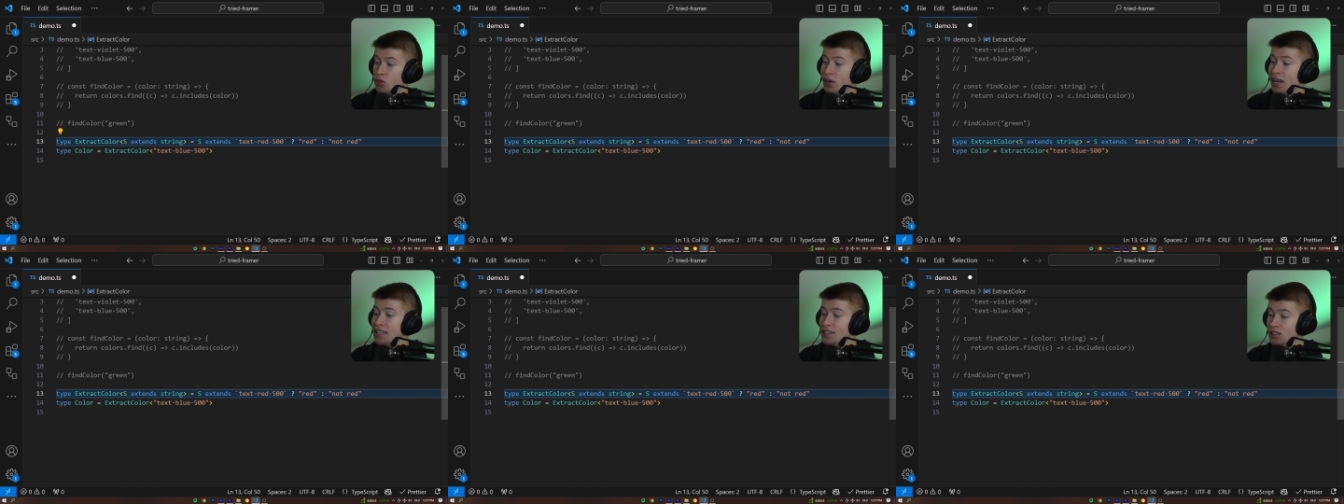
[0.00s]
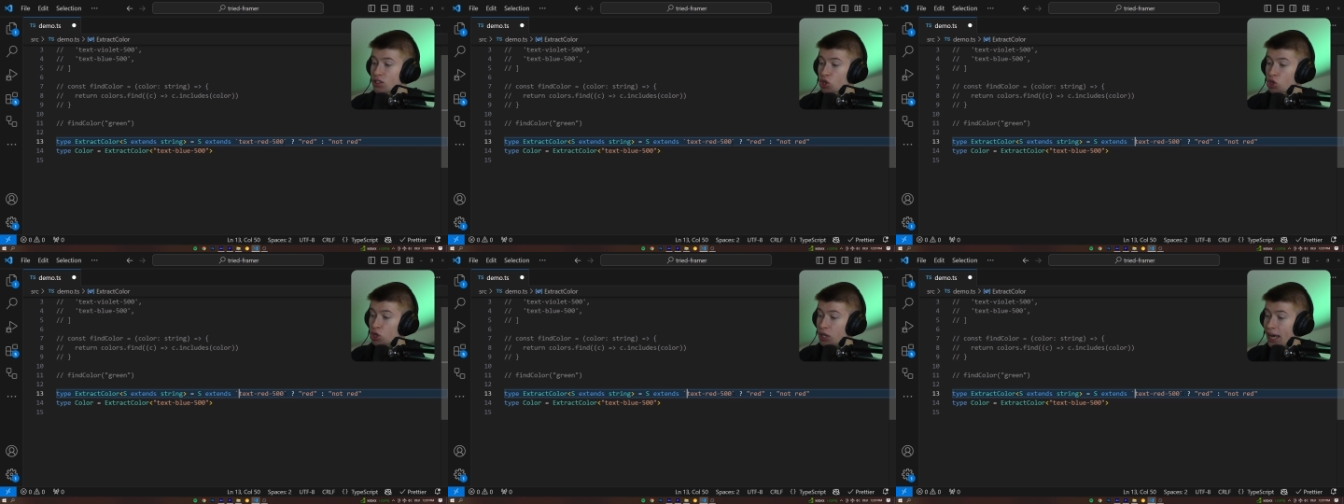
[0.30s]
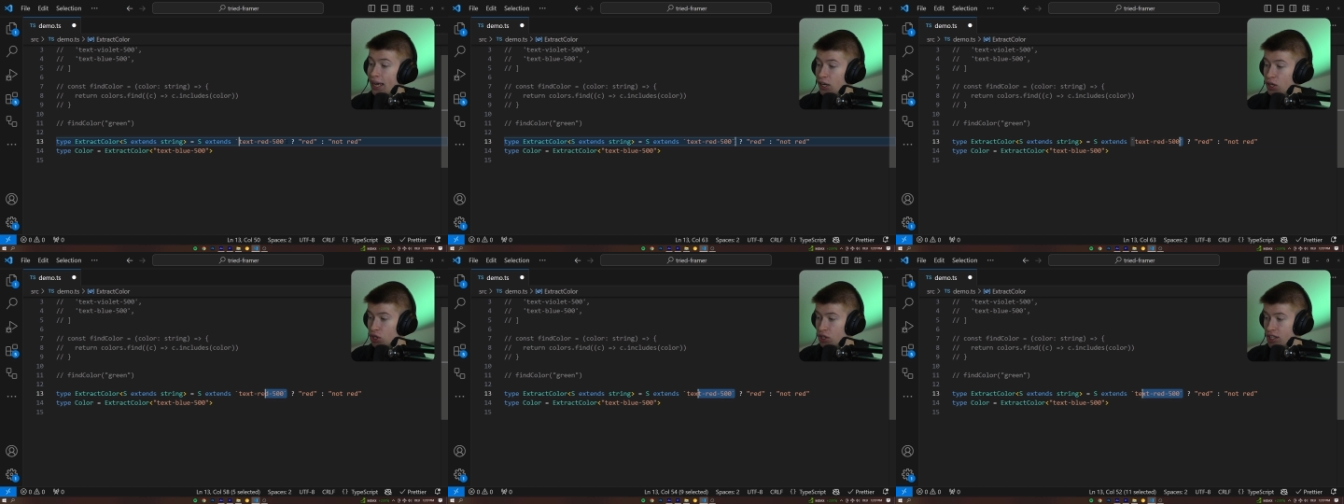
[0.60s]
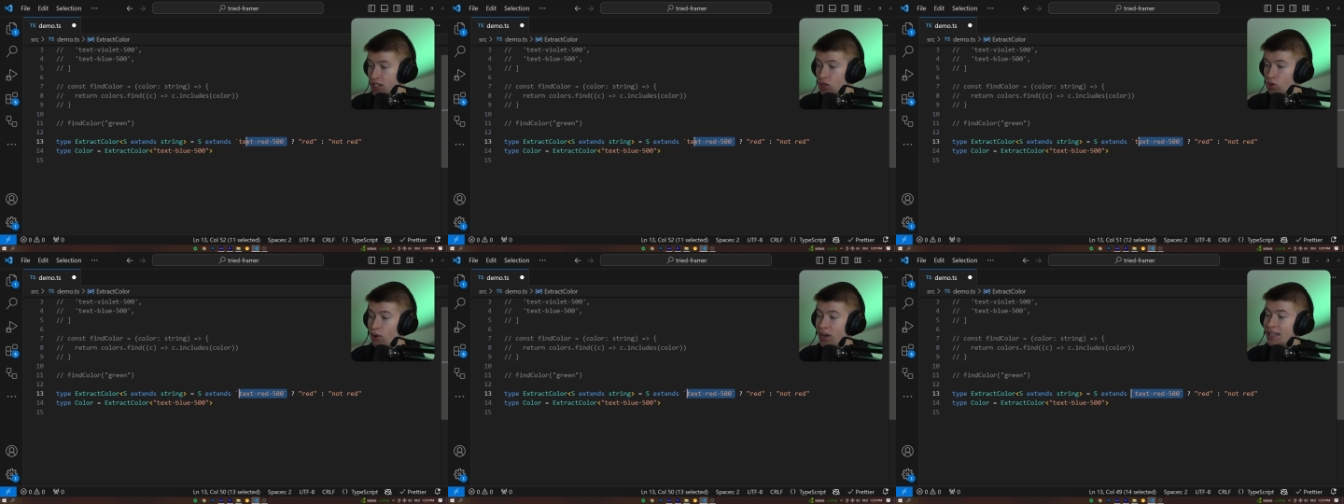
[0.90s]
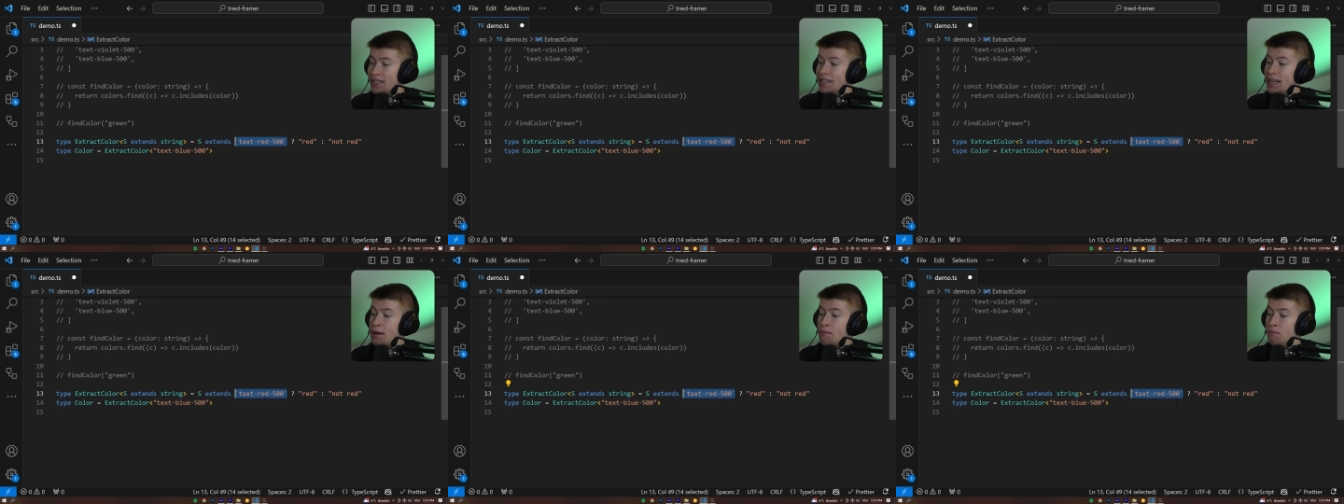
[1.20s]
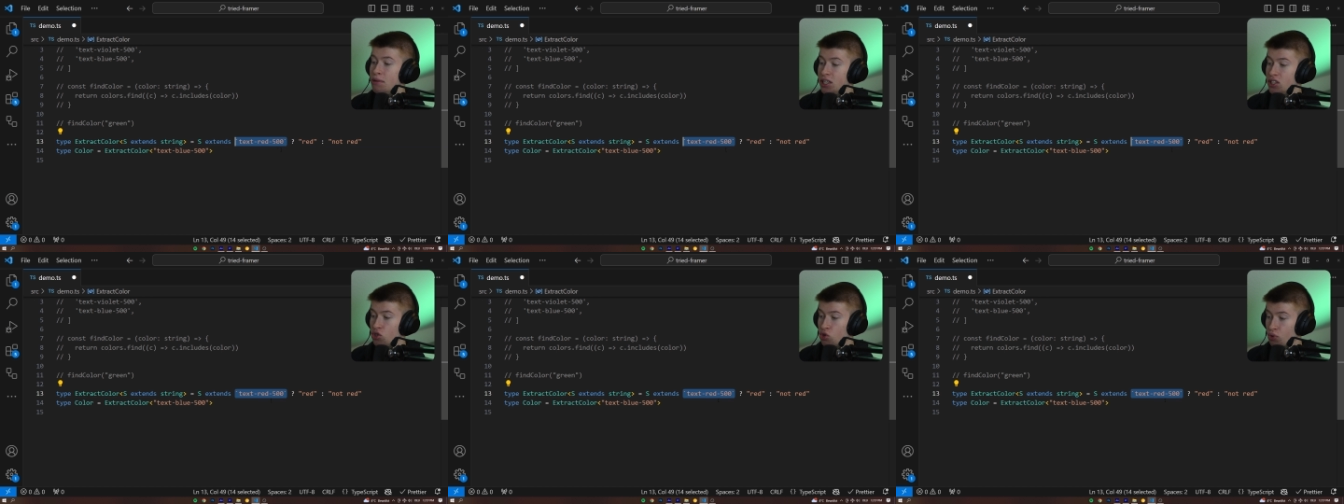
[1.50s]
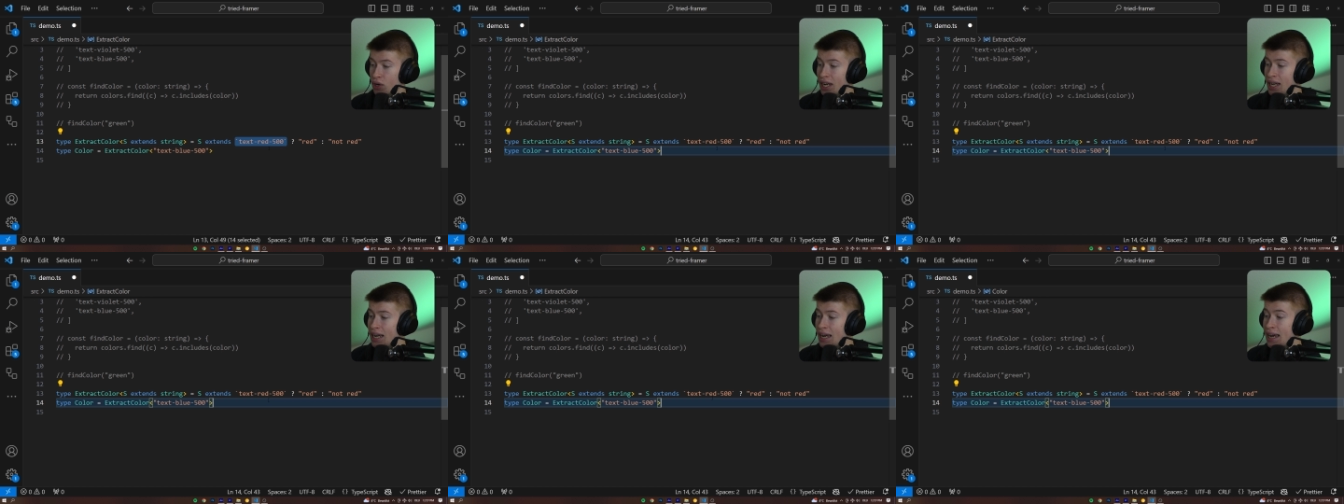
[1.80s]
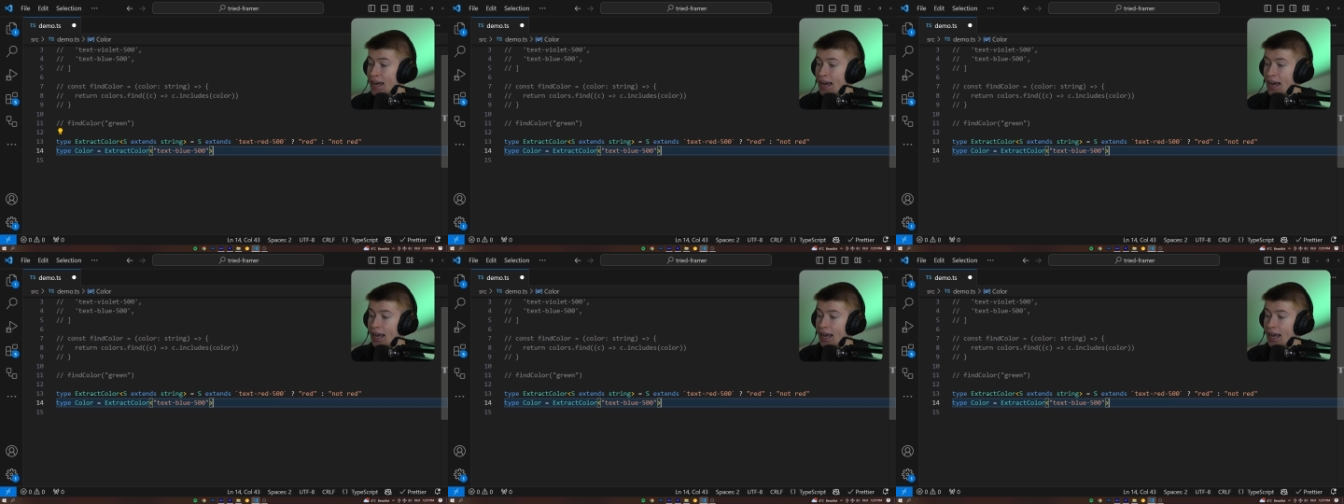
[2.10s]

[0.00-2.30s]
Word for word: So let's change this to a template string.